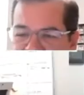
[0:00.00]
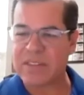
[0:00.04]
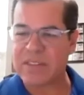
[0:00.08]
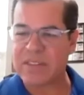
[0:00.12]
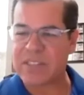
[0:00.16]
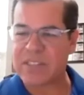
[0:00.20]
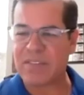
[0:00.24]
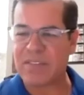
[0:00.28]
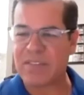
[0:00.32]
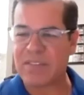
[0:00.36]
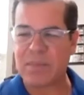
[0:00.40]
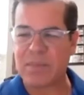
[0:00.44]

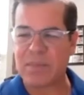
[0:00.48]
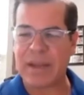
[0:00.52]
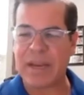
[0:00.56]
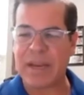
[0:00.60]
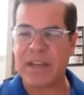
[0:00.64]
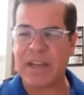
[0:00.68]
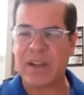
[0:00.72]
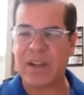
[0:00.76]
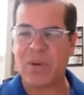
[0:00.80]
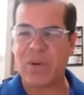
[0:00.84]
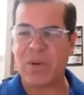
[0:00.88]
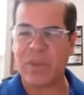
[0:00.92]
Does
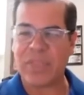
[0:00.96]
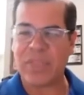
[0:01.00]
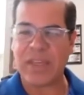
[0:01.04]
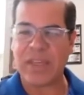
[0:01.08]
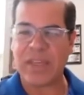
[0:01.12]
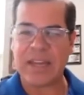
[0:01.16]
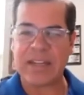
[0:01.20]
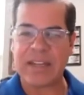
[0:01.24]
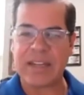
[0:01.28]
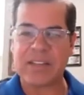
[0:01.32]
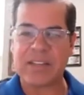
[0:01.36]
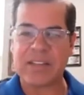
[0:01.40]
everybody know what
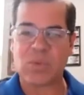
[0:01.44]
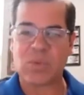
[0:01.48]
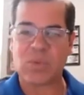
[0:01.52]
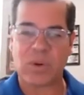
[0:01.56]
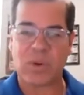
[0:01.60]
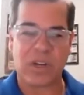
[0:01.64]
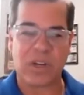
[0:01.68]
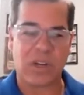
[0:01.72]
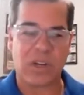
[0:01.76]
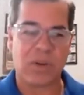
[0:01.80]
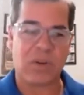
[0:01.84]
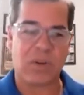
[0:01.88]
that is?
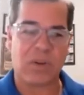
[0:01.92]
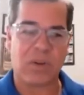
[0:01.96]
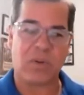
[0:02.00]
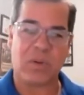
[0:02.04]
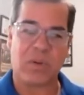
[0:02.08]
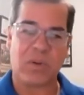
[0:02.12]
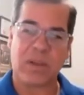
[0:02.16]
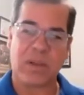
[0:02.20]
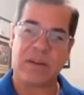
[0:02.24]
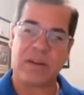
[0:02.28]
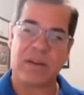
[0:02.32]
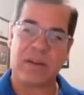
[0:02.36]
Where
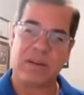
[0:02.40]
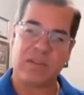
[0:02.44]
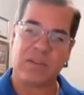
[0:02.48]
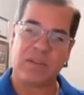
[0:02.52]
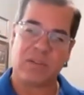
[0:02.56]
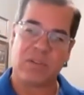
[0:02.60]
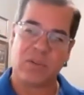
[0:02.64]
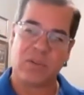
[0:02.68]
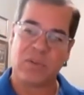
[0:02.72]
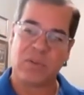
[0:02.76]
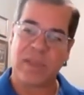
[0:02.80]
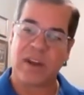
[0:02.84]
you can
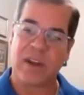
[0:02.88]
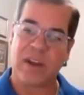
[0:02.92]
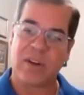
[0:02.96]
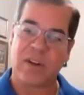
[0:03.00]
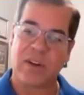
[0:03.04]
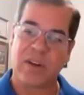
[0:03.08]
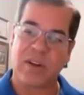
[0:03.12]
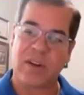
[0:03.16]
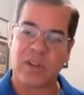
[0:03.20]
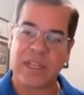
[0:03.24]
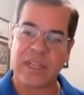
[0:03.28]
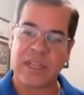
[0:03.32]
do that
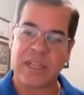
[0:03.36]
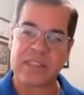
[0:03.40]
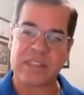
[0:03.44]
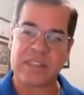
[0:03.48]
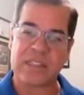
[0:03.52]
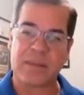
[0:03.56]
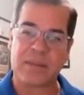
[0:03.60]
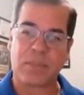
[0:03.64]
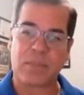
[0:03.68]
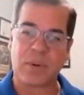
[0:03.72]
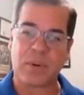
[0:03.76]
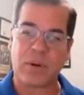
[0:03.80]
on your
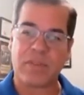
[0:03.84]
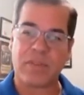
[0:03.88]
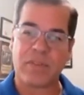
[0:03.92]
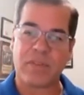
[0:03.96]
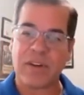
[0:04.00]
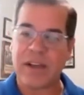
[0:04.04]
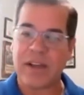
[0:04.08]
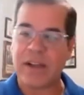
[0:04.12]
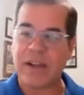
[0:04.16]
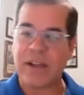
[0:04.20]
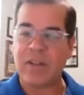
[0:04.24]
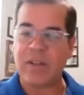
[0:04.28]
LinkedIn
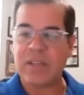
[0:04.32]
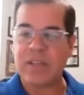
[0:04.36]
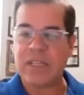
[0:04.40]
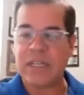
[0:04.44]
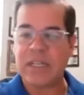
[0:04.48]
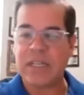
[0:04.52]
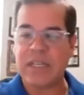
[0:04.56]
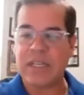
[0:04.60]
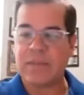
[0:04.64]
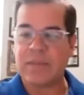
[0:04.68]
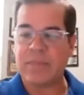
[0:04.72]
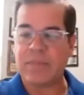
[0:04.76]
profile.
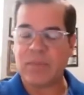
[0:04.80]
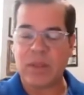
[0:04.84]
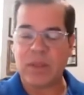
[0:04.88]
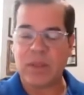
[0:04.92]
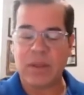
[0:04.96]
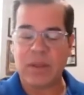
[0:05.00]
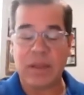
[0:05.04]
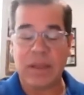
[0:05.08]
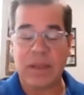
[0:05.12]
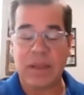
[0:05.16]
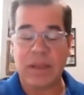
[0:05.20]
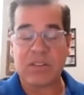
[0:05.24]

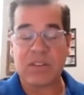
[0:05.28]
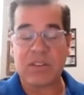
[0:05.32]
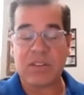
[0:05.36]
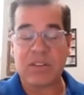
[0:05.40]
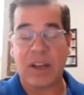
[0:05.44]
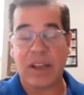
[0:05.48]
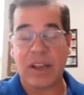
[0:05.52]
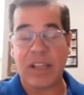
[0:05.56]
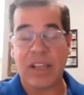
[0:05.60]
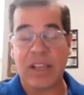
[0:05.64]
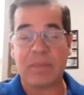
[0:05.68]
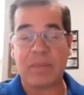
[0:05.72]

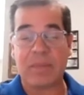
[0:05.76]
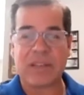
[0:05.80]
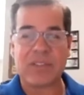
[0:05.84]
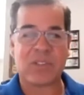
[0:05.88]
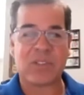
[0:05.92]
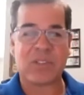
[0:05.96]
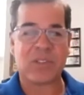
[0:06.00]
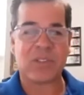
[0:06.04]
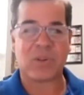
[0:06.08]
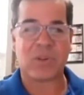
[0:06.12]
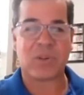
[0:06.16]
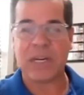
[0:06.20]
Talking about
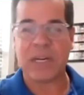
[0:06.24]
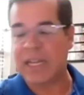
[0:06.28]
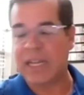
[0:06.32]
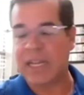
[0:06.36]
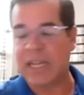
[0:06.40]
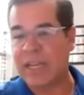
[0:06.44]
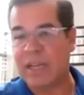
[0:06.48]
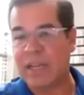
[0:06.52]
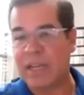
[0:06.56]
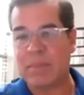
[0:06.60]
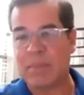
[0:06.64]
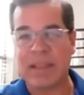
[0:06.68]

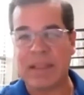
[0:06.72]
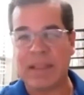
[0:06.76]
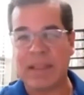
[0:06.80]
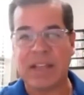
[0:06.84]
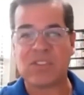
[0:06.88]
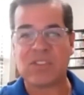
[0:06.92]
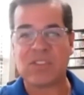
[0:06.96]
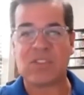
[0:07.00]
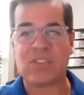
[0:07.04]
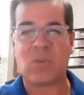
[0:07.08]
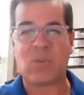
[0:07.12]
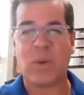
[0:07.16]
screening, I mean,
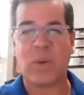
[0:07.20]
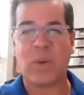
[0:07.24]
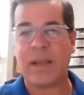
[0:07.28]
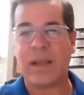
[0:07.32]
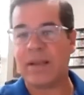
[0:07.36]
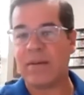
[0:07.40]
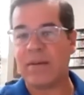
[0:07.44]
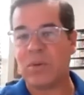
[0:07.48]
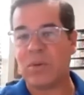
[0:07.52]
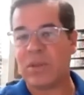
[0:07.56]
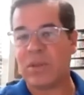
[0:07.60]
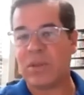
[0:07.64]
that's the
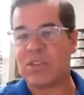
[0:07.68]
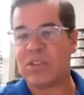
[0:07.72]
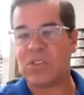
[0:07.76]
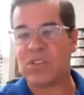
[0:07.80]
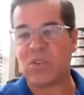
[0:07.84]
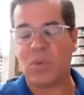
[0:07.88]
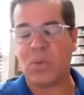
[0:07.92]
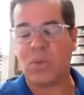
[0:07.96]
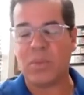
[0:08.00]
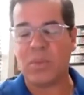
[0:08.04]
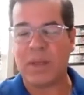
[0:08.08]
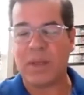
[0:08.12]
way with
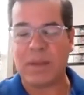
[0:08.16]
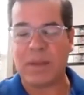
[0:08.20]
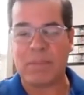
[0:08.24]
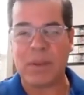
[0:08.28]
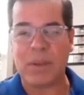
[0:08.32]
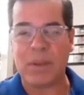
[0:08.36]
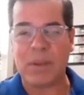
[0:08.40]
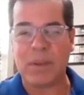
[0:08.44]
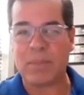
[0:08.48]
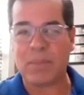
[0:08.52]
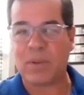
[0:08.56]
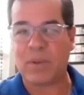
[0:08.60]
so many
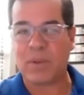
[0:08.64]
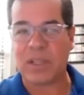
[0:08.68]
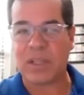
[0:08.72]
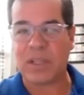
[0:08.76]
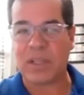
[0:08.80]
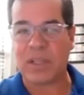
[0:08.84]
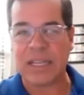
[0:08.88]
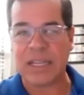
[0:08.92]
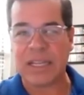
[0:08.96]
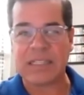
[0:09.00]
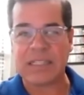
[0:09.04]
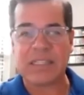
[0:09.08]
people
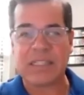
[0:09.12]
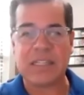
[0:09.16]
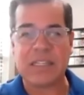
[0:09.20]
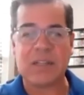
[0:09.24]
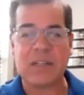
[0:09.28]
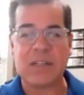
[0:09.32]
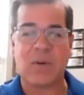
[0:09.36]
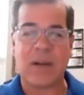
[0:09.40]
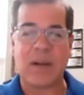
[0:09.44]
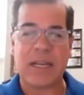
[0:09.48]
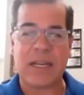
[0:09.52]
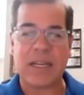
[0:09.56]
on
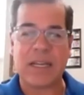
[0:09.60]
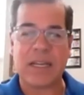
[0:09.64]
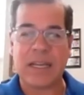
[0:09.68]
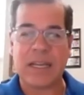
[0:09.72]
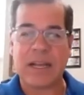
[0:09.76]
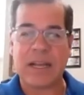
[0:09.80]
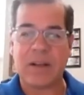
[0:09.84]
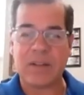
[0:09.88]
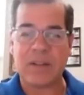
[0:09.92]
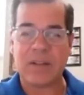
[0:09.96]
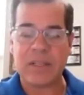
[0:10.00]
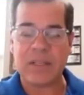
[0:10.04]
LinkedIn right
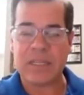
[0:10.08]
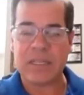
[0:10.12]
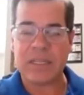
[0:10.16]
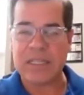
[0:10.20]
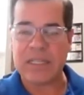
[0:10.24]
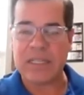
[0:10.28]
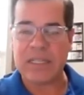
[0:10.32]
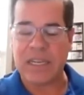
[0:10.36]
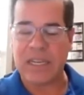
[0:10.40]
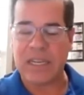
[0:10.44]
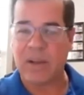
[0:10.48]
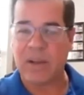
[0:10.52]
now.
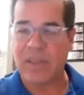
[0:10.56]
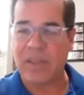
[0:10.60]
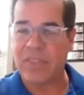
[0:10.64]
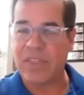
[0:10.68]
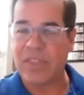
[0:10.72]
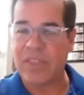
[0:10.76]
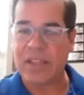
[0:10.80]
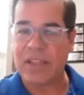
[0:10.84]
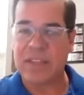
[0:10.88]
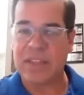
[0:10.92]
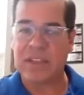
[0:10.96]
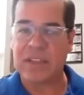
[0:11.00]
I
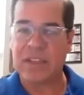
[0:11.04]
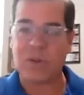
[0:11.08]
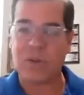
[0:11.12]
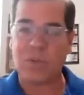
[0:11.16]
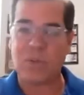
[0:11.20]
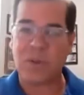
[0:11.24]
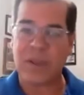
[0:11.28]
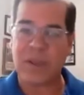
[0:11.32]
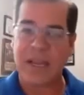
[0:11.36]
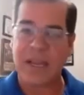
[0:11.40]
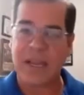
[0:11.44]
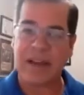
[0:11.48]
think that you
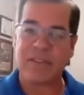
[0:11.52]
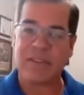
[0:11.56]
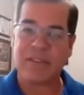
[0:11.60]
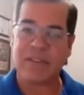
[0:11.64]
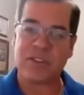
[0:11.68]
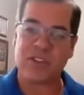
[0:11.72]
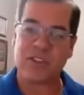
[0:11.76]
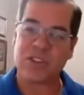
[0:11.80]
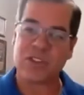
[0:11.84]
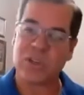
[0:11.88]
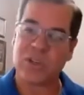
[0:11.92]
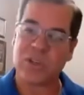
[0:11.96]
really have
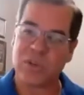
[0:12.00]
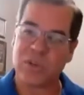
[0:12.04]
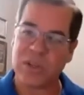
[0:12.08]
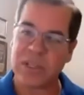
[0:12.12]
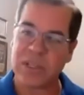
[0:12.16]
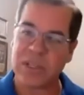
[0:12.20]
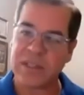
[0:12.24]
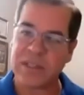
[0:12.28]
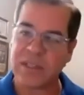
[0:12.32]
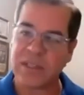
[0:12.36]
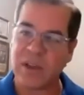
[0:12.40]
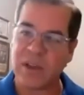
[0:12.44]
to show
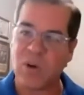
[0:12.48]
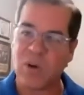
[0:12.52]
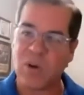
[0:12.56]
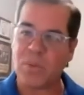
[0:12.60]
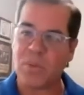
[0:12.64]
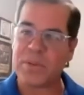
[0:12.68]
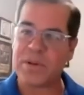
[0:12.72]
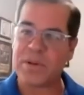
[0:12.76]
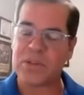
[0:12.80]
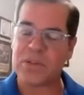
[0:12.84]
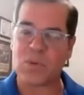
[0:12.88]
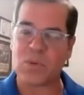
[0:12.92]
the
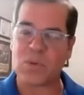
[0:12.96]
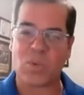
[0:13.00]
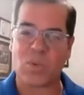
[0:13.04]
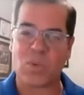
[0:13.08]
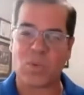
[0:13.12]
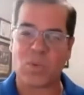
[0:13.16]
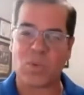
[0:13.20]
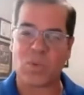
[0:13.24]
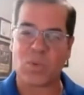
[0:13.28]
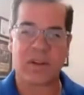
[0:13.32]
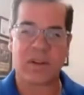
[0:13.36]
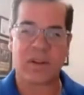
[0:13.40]
open to
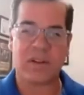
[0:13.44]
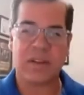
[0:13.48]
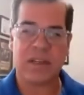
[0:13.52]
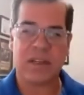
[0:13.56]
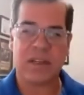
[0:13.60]
work,